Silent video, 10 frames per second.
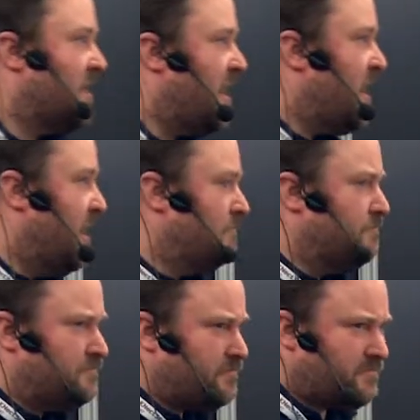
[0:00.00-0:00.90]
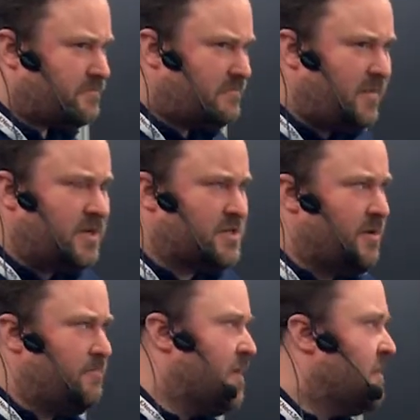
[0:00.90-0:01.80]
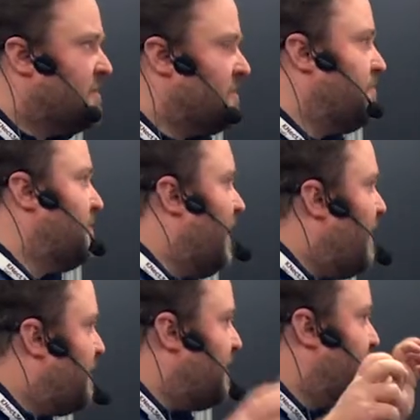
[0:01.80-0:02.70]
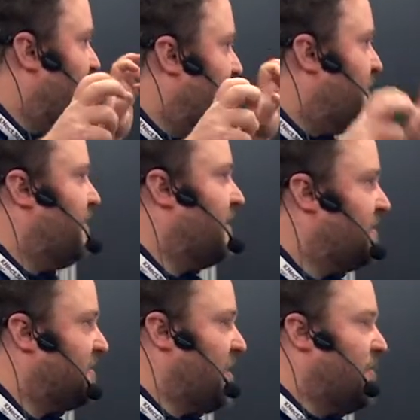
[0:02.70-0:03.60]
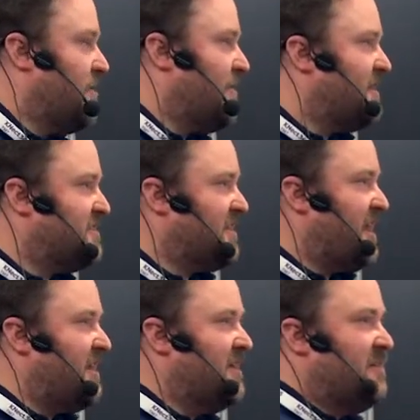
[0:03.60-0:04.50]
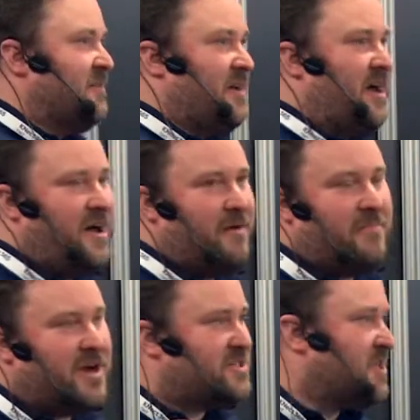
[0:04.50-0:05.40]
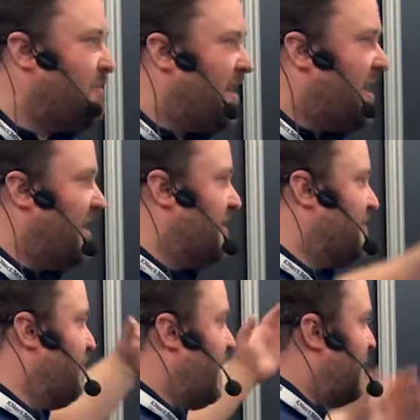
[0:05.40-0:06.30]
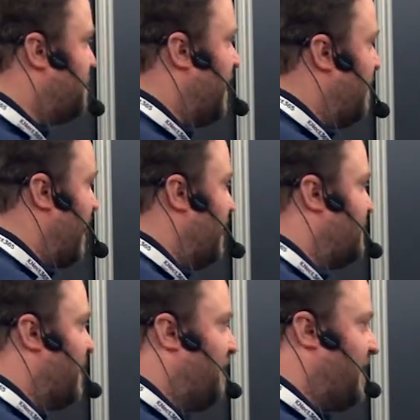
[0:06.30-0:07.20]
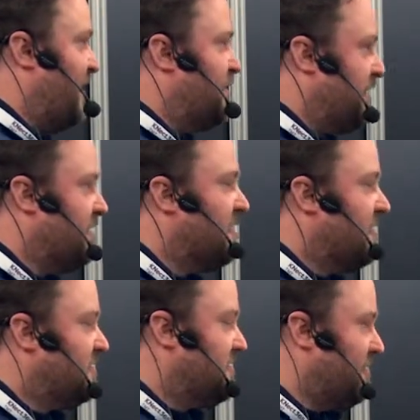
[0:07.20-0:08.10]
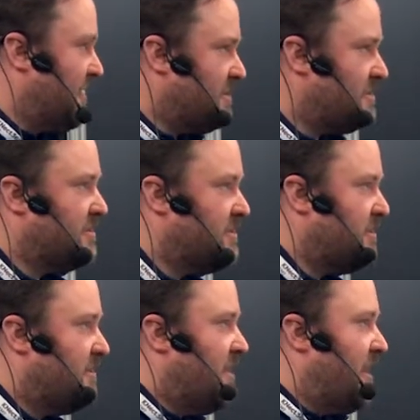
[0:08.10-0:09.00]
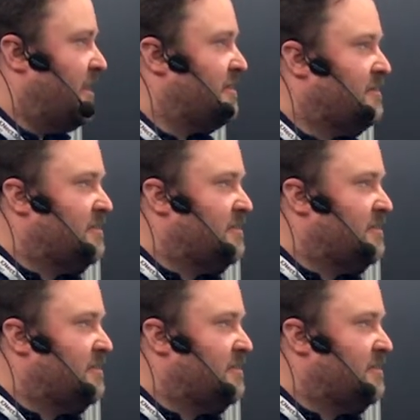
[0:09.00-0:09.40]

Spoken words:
some cloudy stuff in Cisco. We created a MySQL and PHP-based application to do this. And